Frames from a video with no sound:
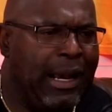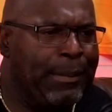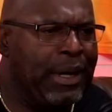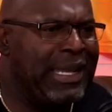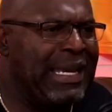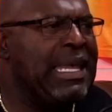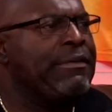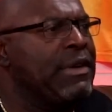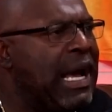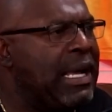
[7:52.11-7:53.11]
but I
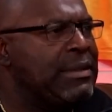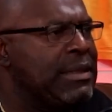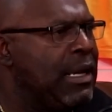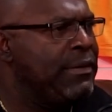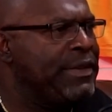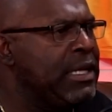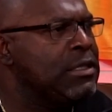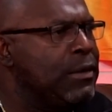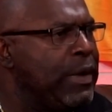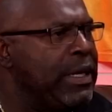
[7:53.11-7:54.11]
never got delved
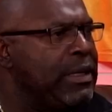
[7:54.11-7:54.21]
into it.